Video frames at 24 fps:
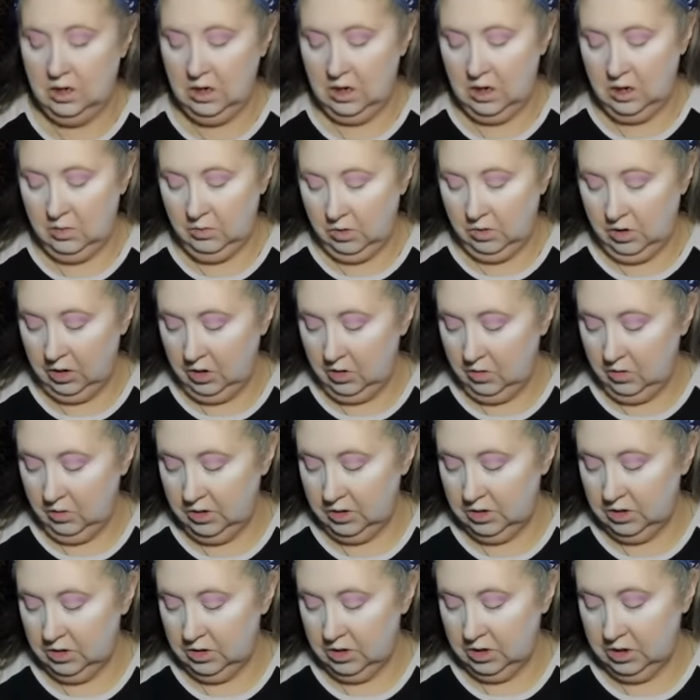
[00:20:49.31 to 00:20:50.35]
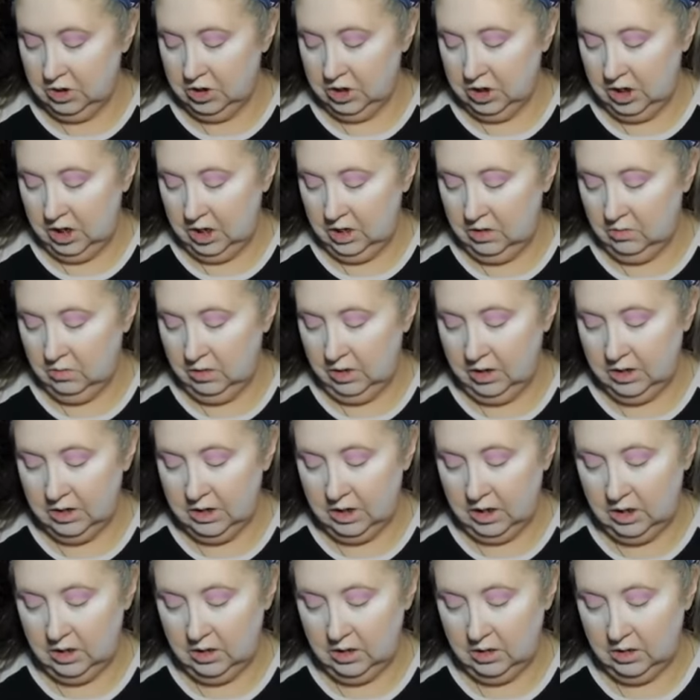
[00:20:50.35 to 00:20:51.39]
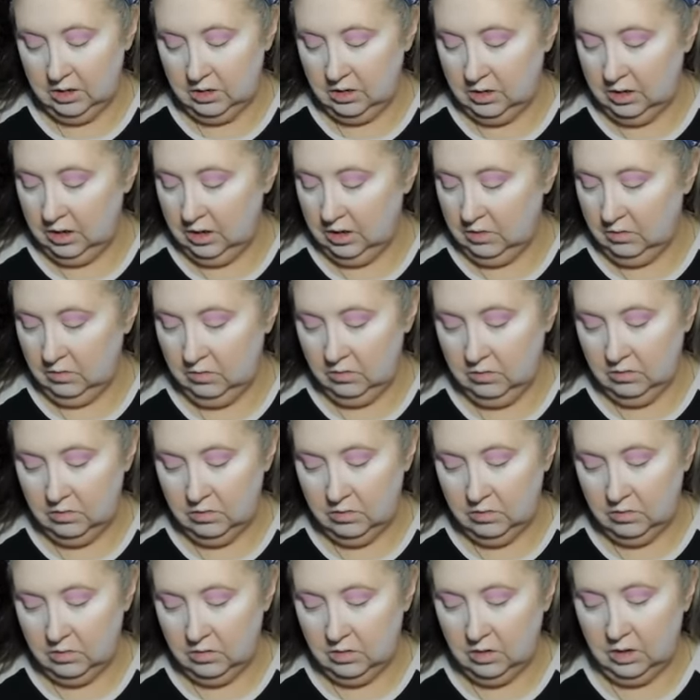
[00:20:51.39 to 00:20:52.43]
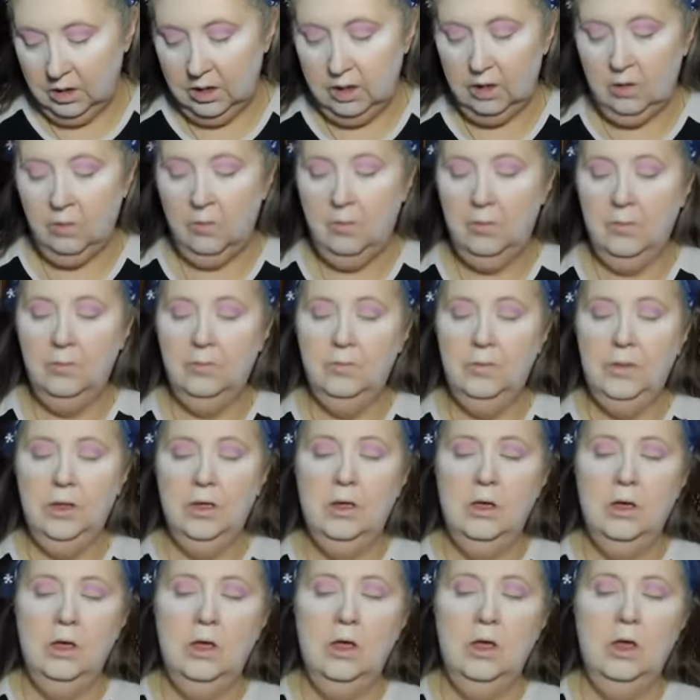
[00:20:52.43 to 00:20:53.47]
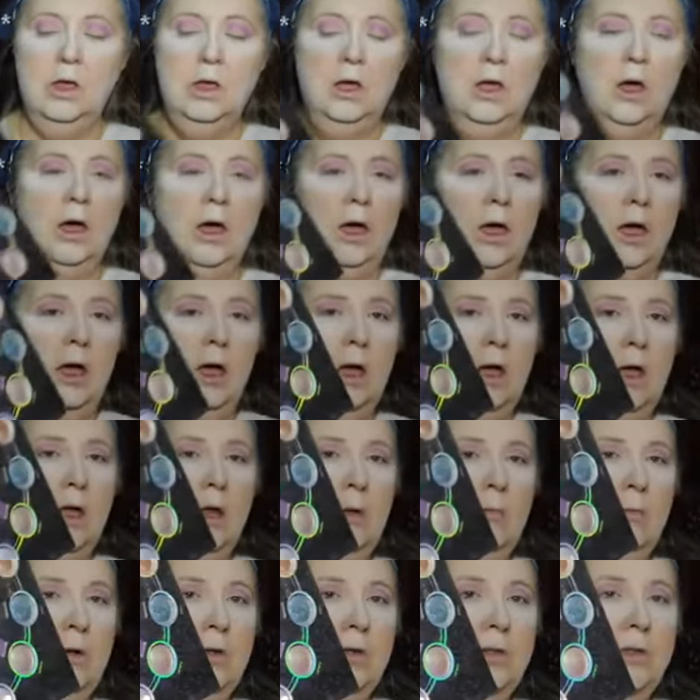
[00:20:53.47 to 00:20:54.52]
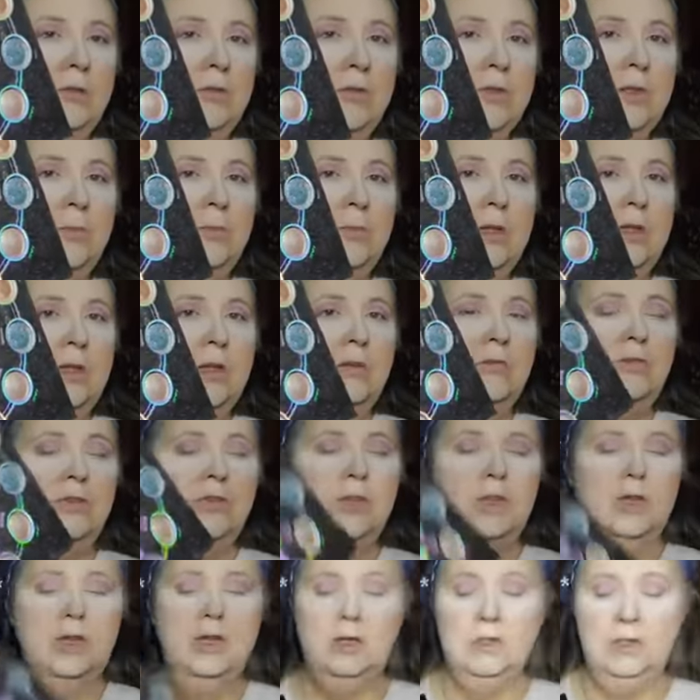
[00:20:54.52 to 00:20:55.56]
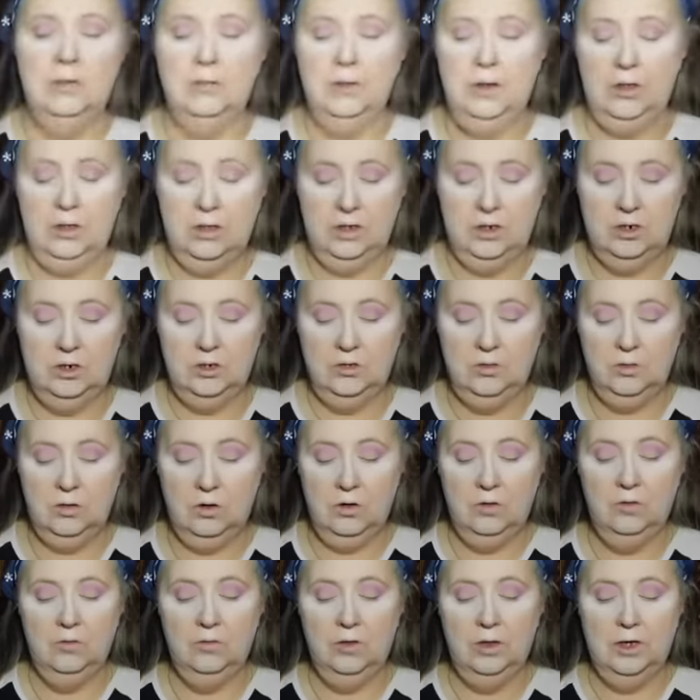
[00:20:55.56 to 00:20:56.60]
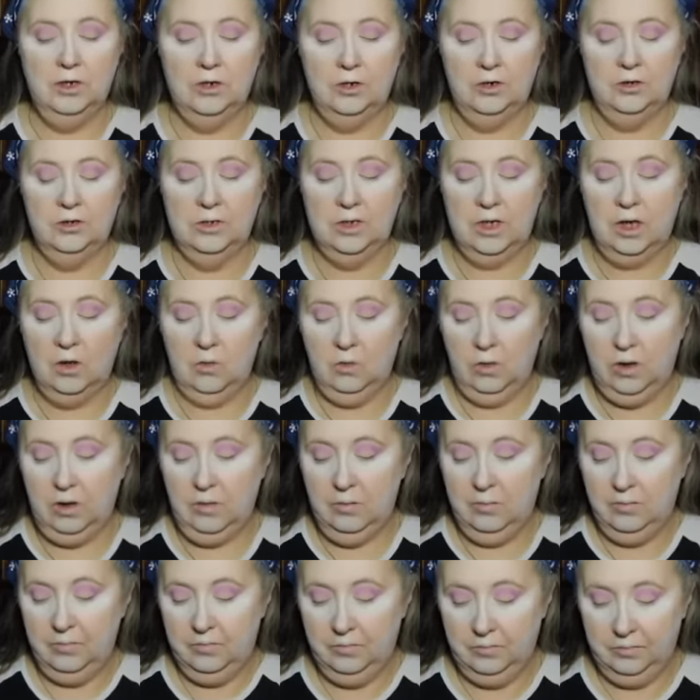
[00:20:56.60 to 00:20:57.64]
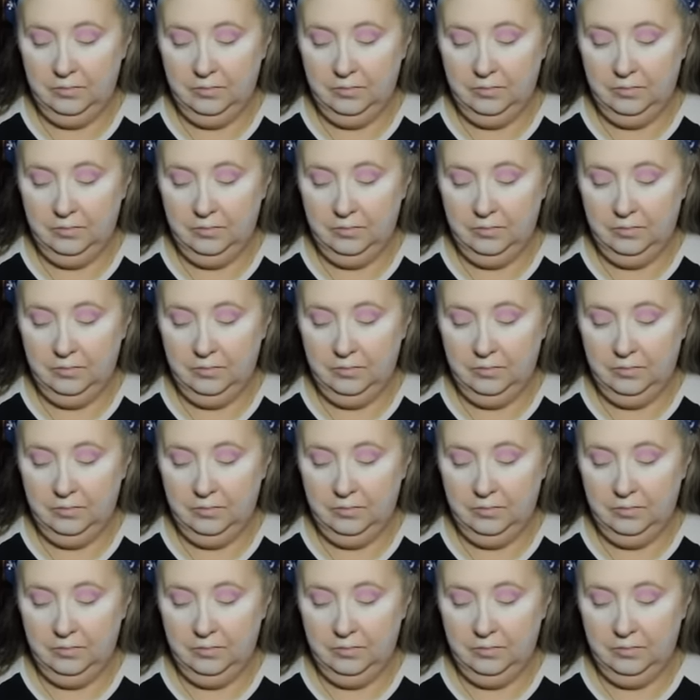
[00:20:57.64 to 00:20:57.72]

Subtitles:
And I'm going to go into the shade, what'd I say? Leo? Leo. And I'm going to do something different than I typically do. Hopefully it turns out well.